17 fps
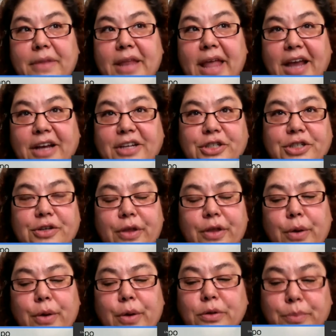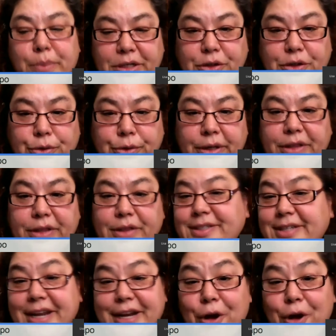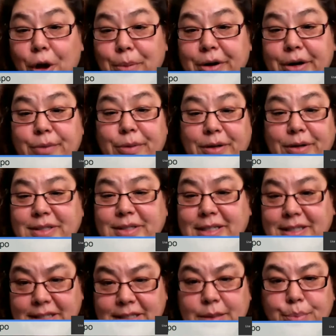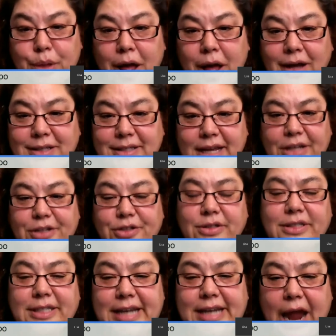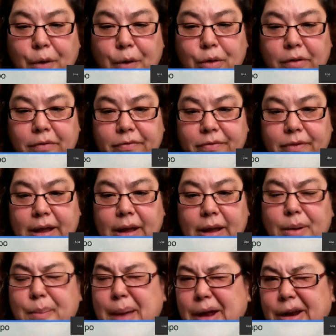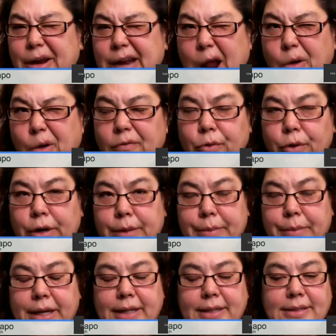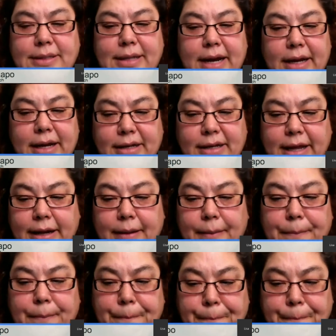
Next year, though, it'll be during the study hall period, and it's a block schedule. It's about an hour and 40 minutes that I can take them.